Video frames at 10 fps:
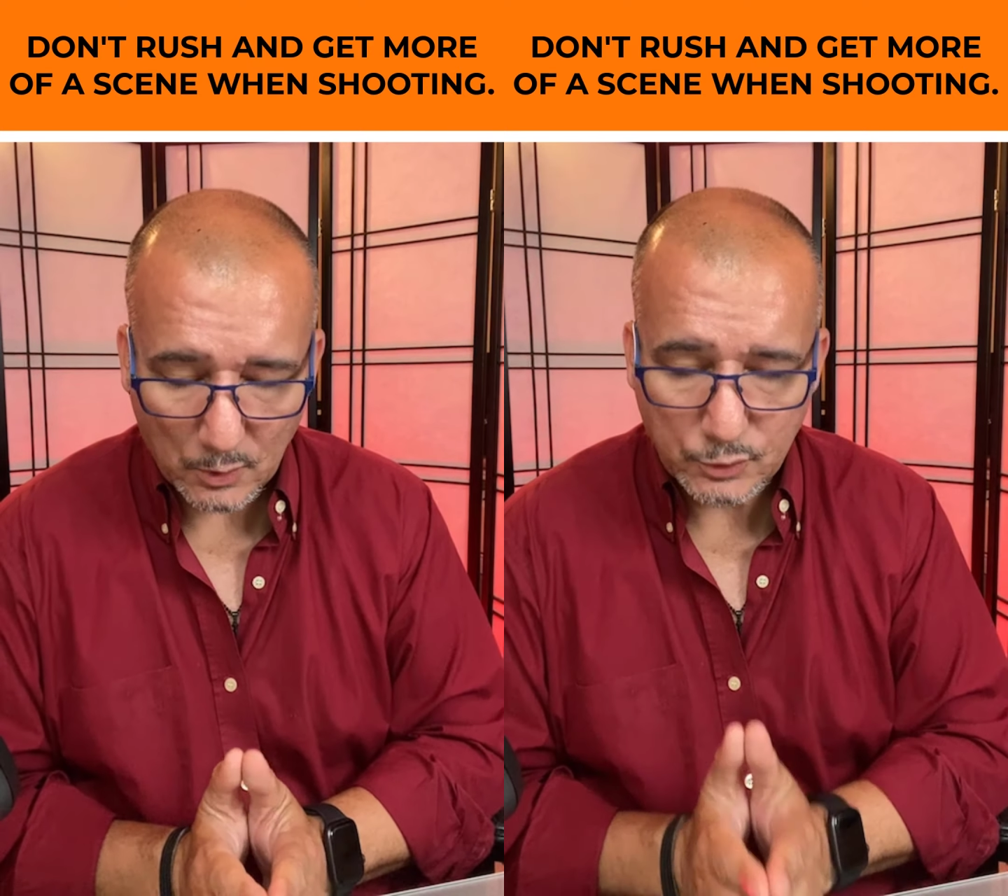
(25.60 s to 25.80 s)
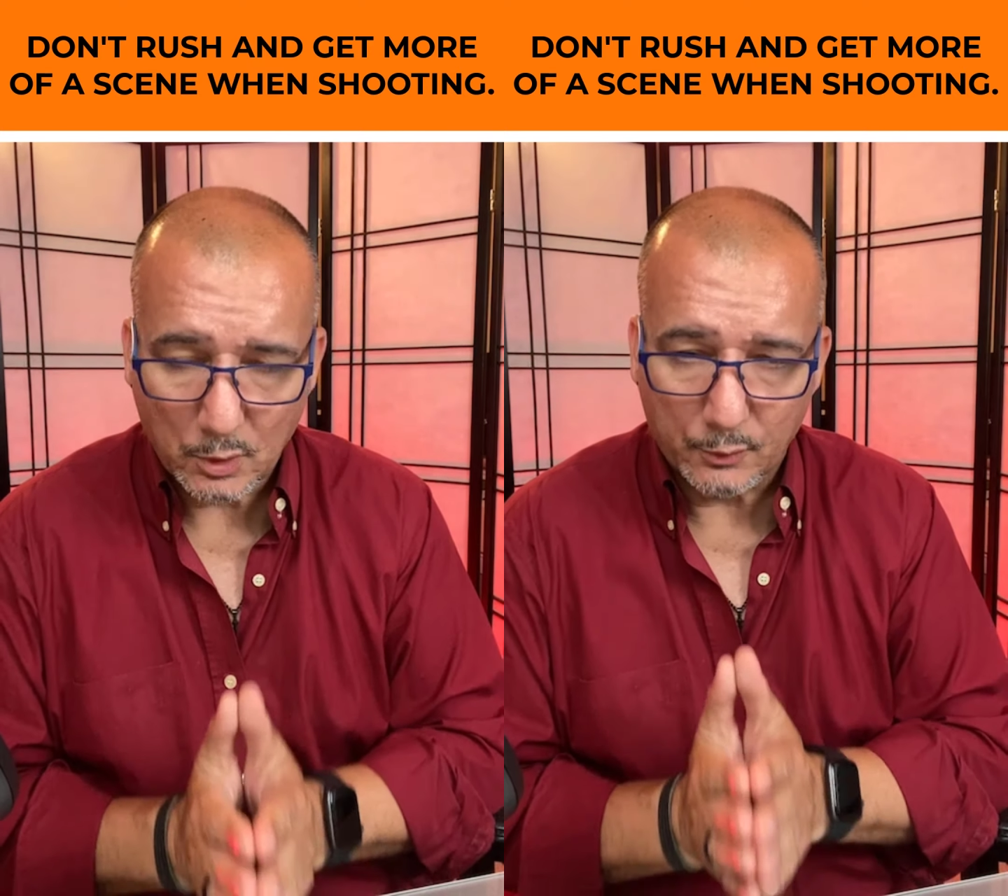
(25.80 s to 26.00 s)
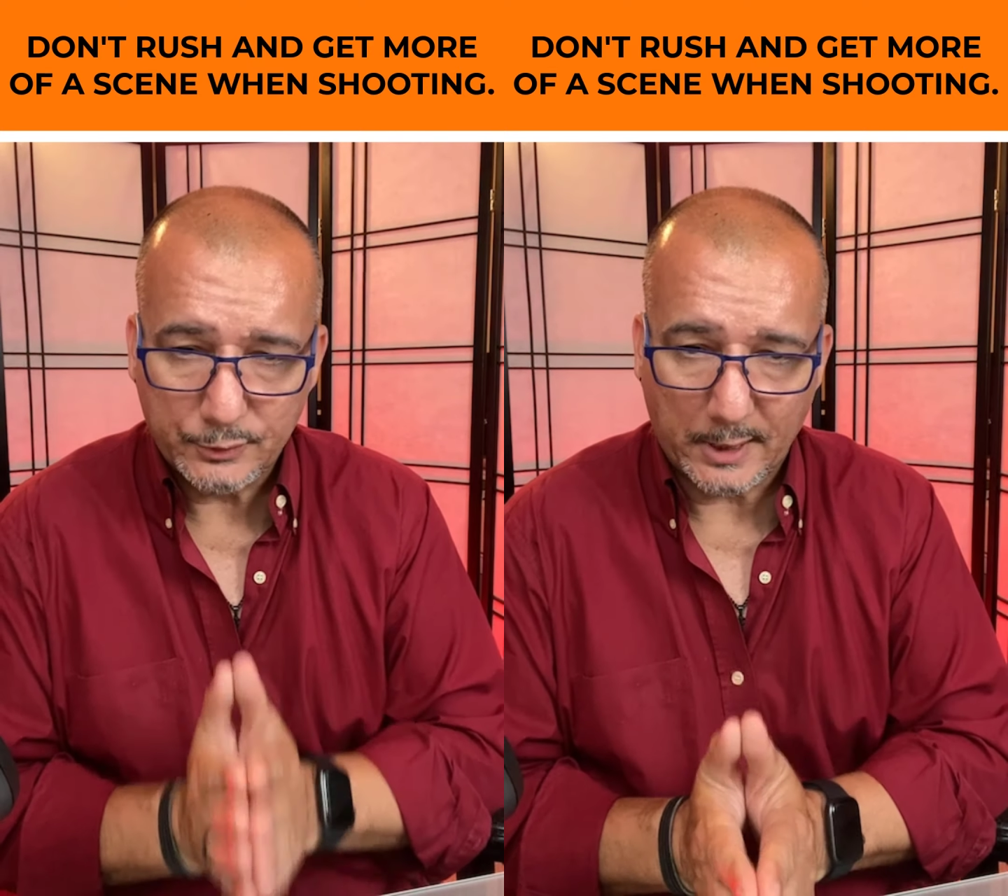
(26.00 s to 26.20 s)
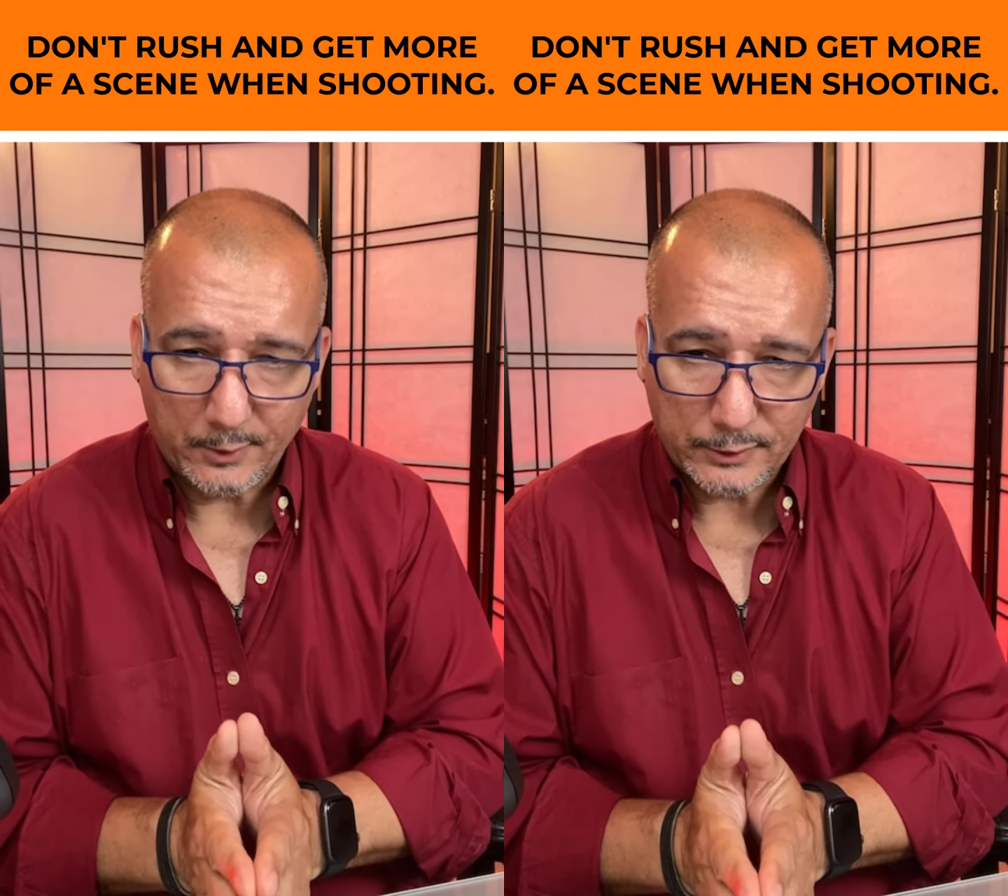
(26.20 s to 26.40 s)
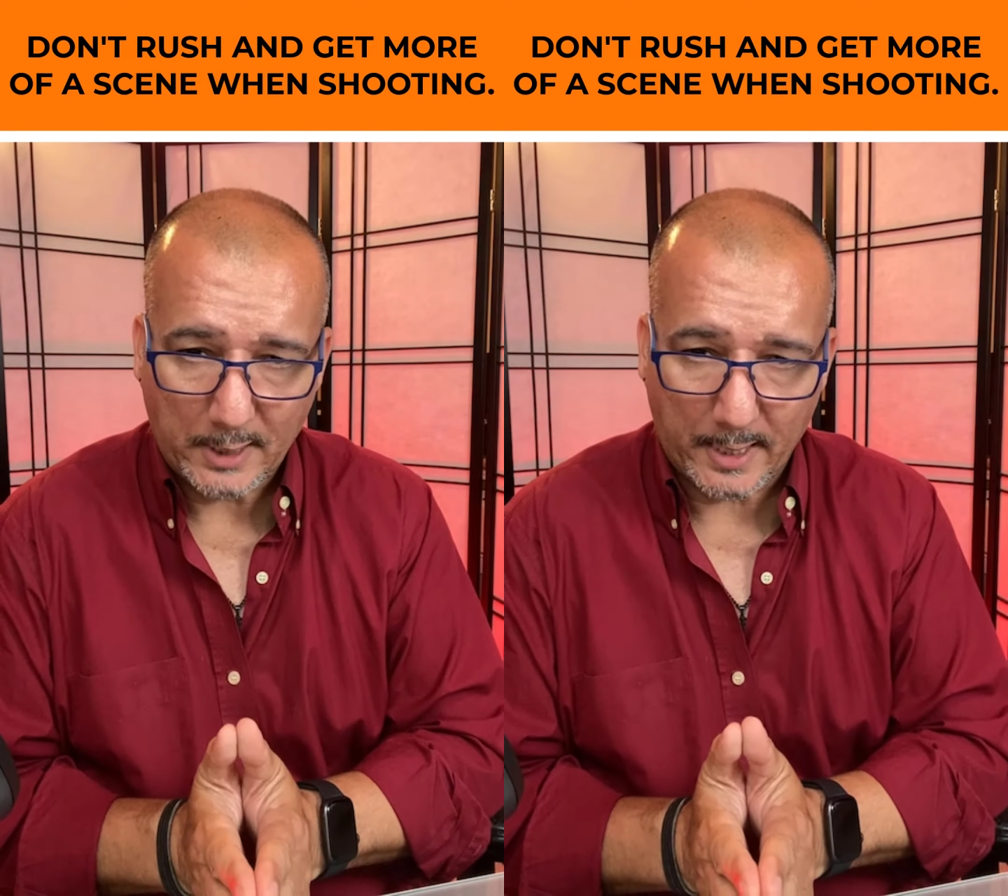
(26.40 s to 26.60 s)
so take
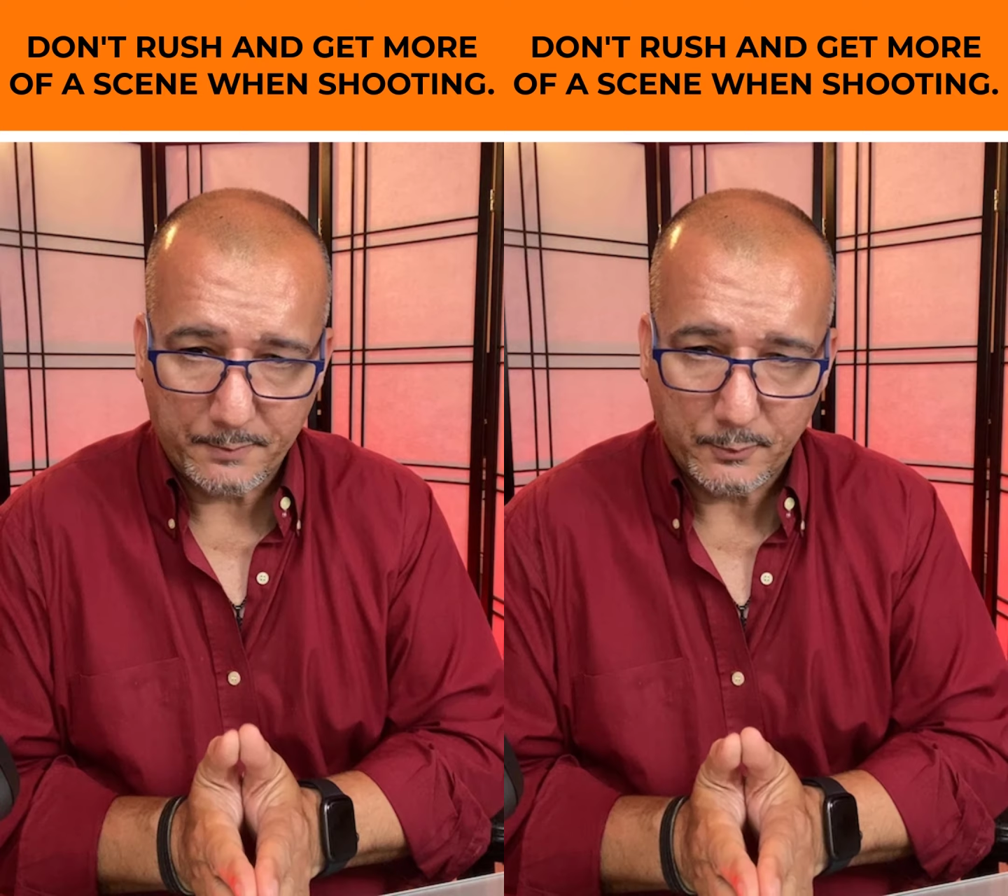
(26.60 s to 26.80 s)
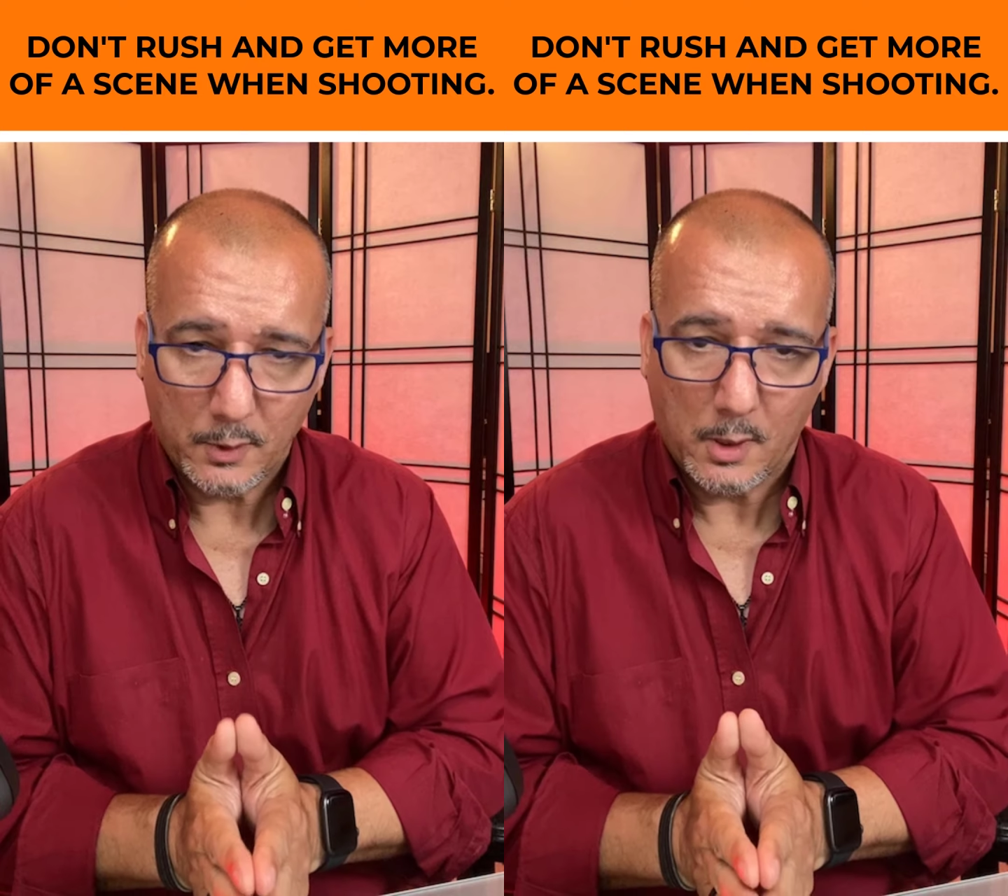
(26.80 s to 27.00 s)
your time